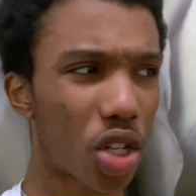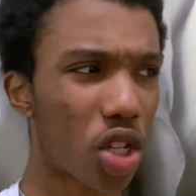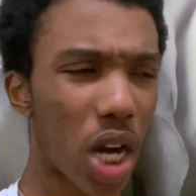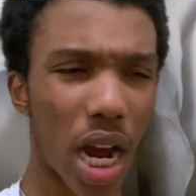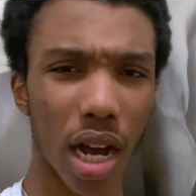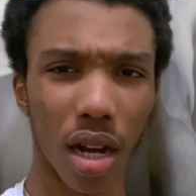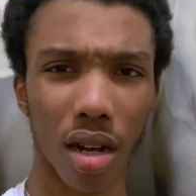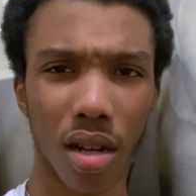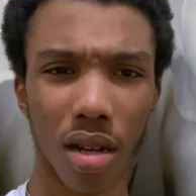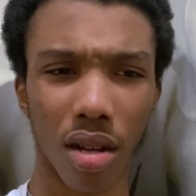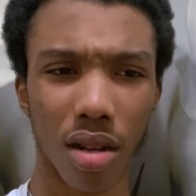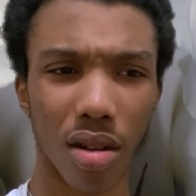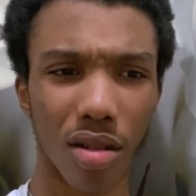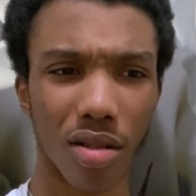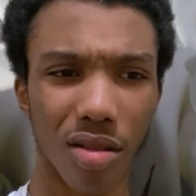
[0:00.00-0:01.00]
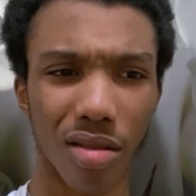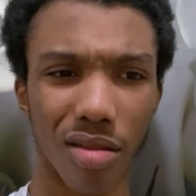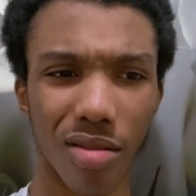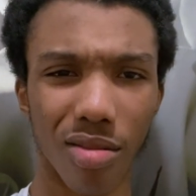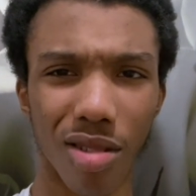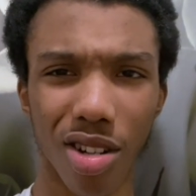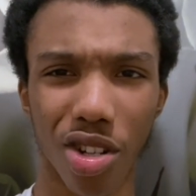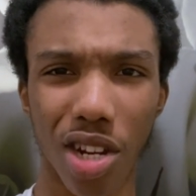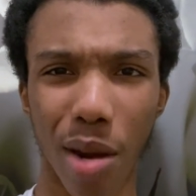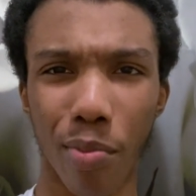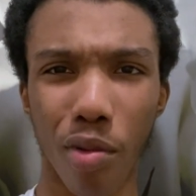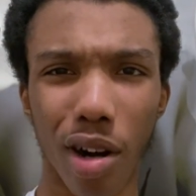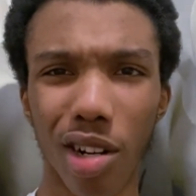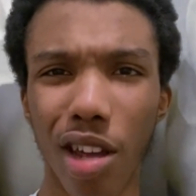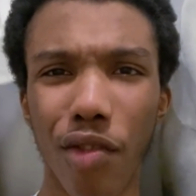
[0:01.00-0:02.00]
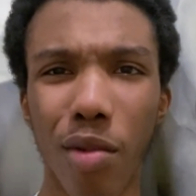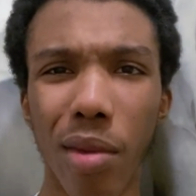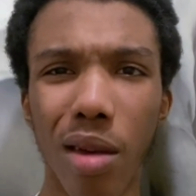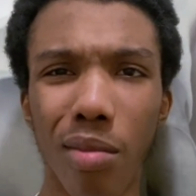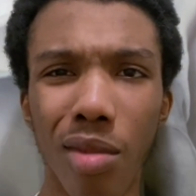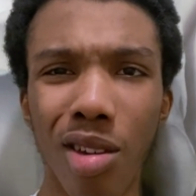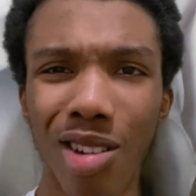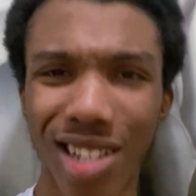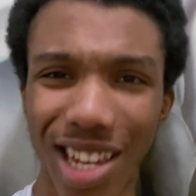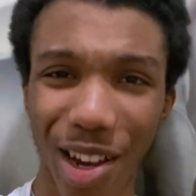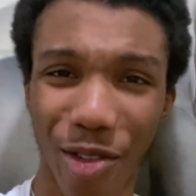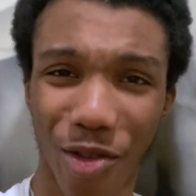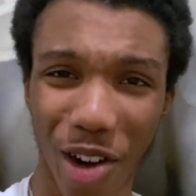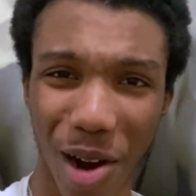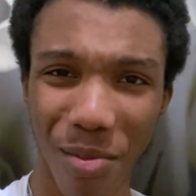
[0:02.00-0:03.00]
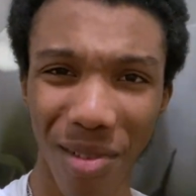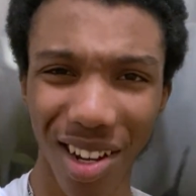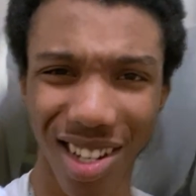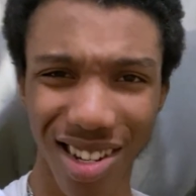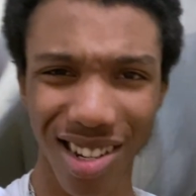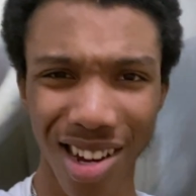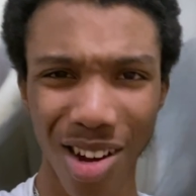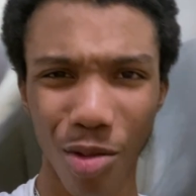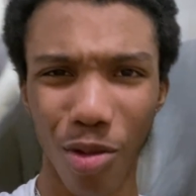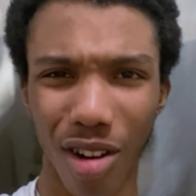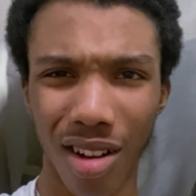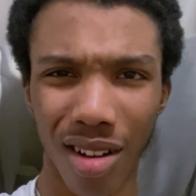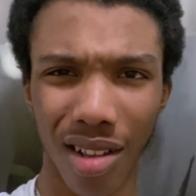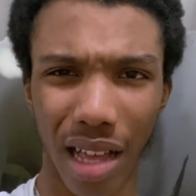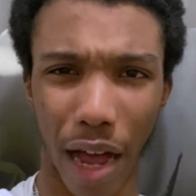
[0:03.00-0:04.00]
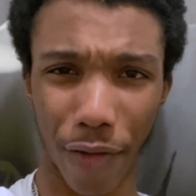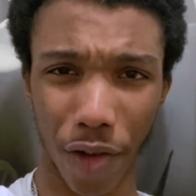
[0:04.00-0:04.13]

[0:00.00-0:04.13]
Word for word: Track? What track, bro? I don't even make music, fam. What?